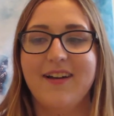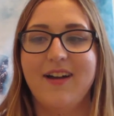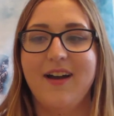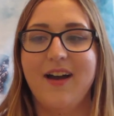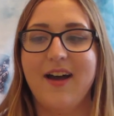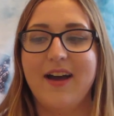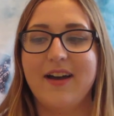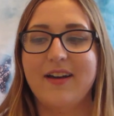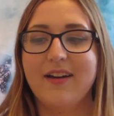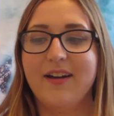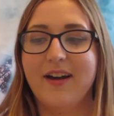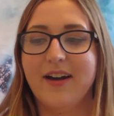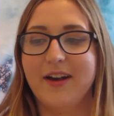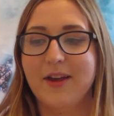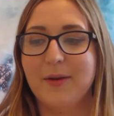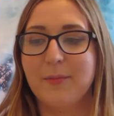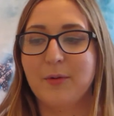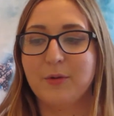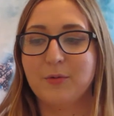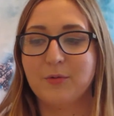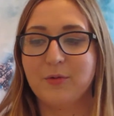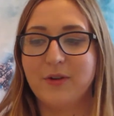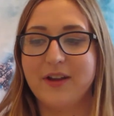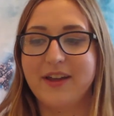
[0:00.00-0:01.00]
I got him
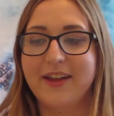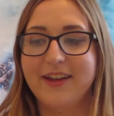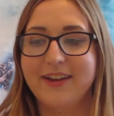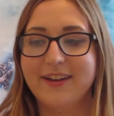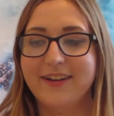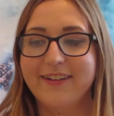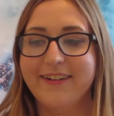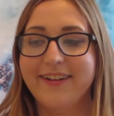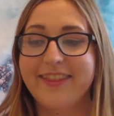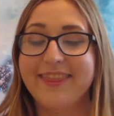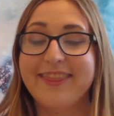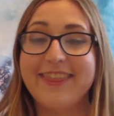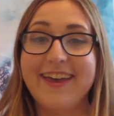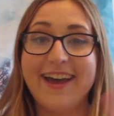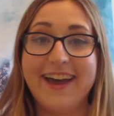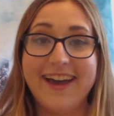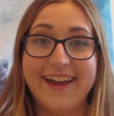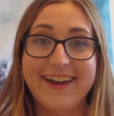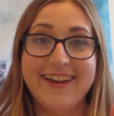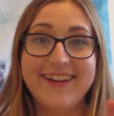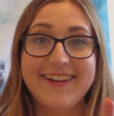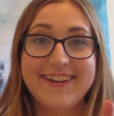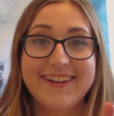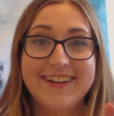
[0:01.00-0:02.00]
a ring
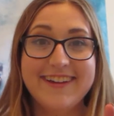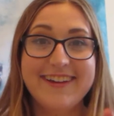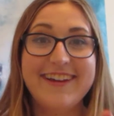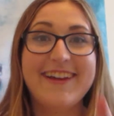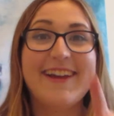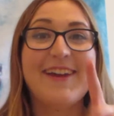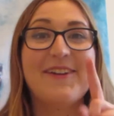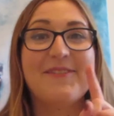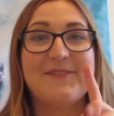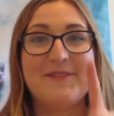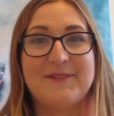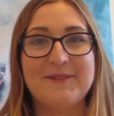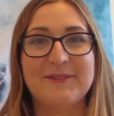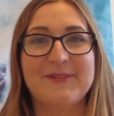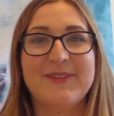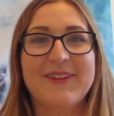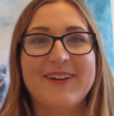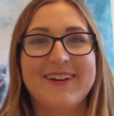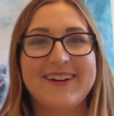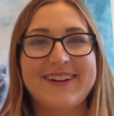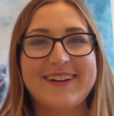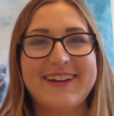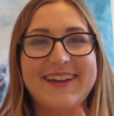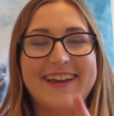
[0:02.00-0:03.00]
that, if you
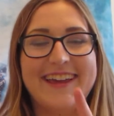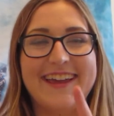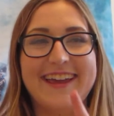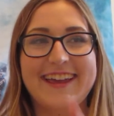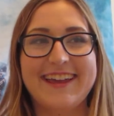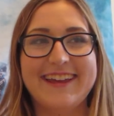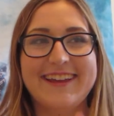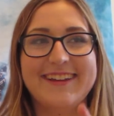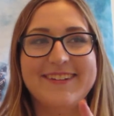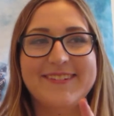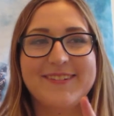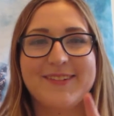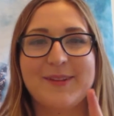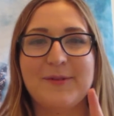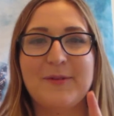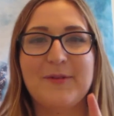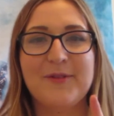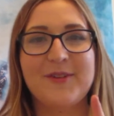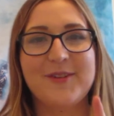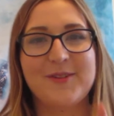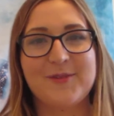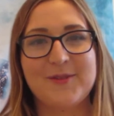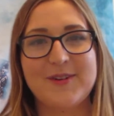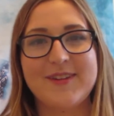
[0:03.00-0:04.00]
look in some of
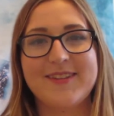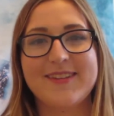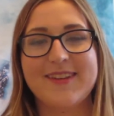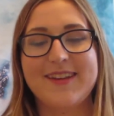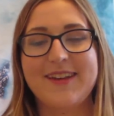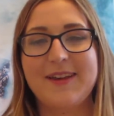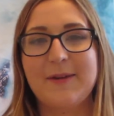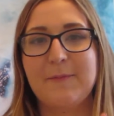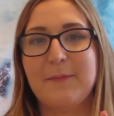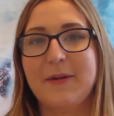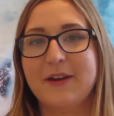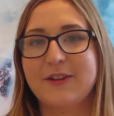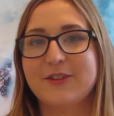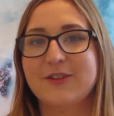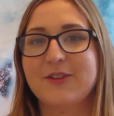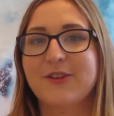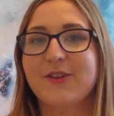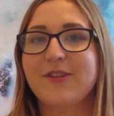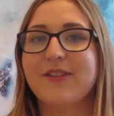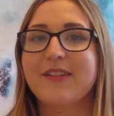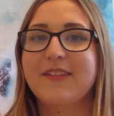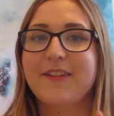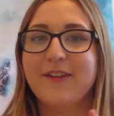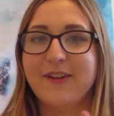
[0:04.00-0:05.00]
his recent
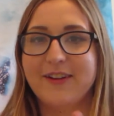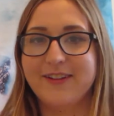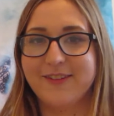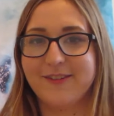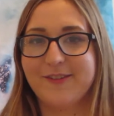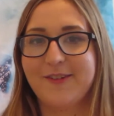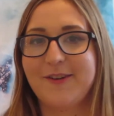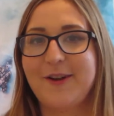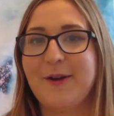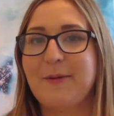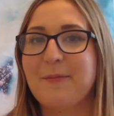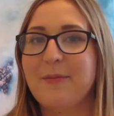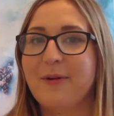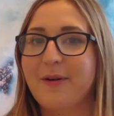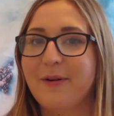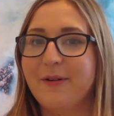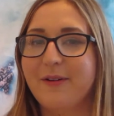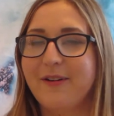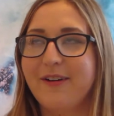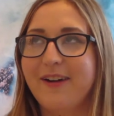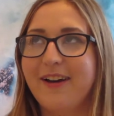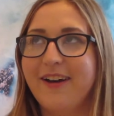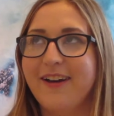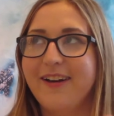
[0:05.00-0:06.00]
pictures in their
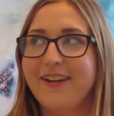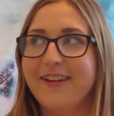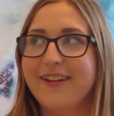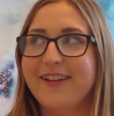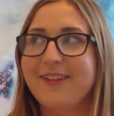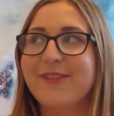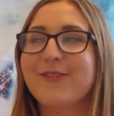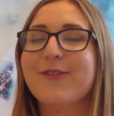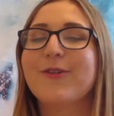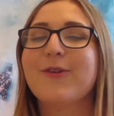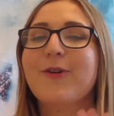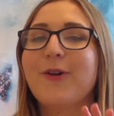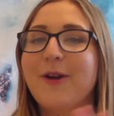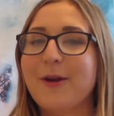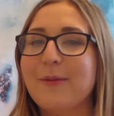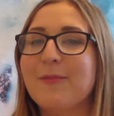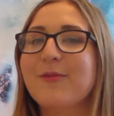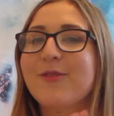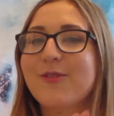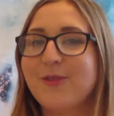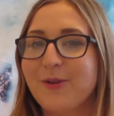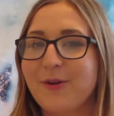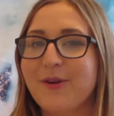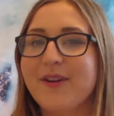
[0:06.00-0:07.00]
Instagram
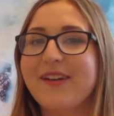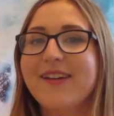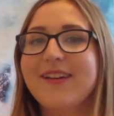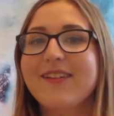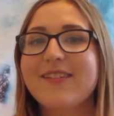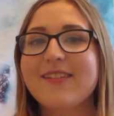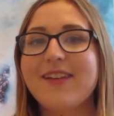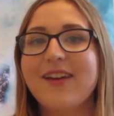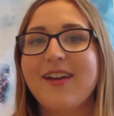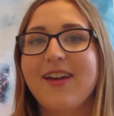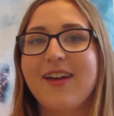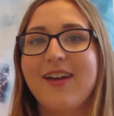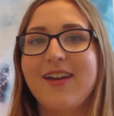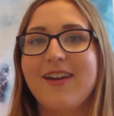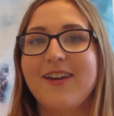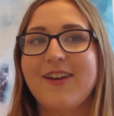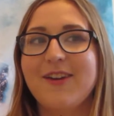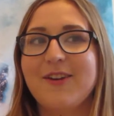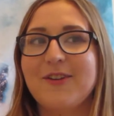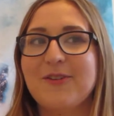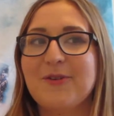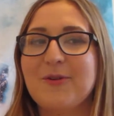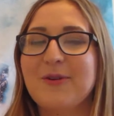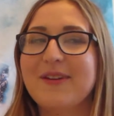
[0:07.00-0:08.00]
stories,
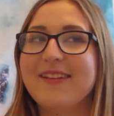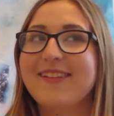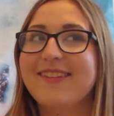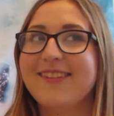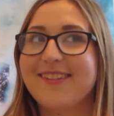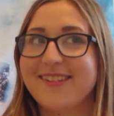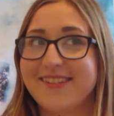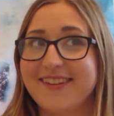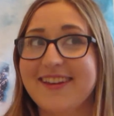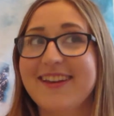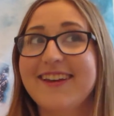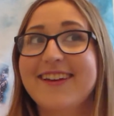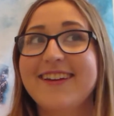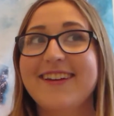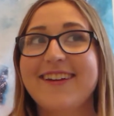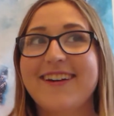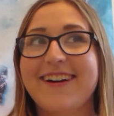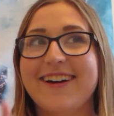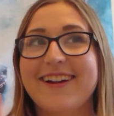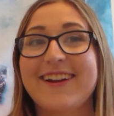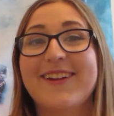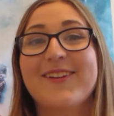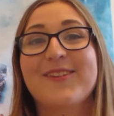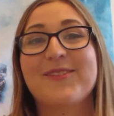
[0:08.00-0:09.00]
you can see it
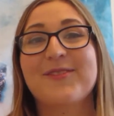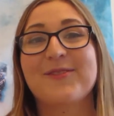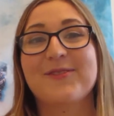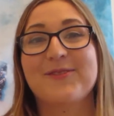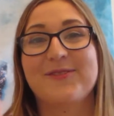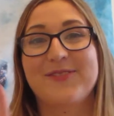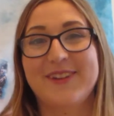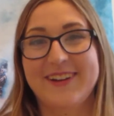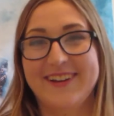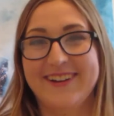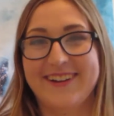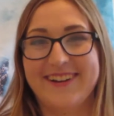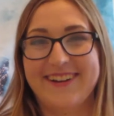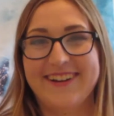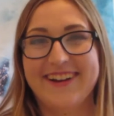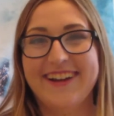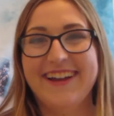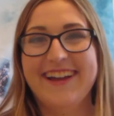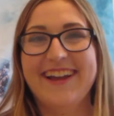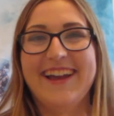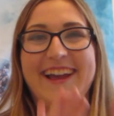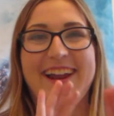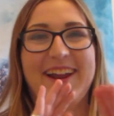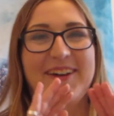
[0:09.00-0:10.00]
on his finger,
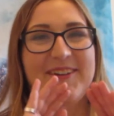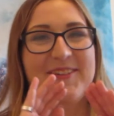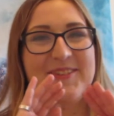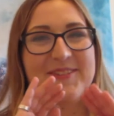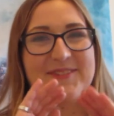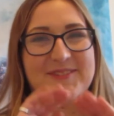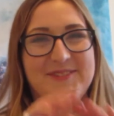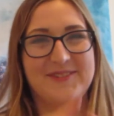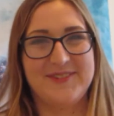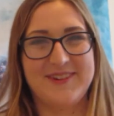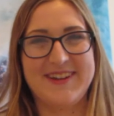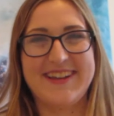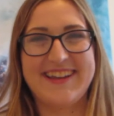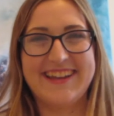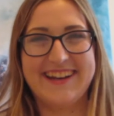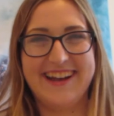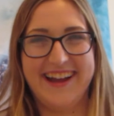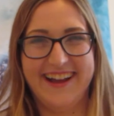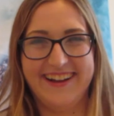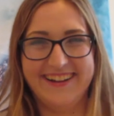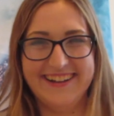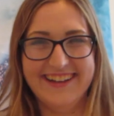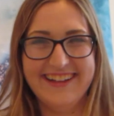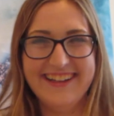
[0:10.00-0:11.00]
and I was freaking
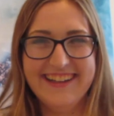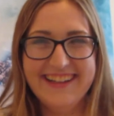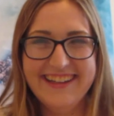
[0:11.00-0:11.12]
out.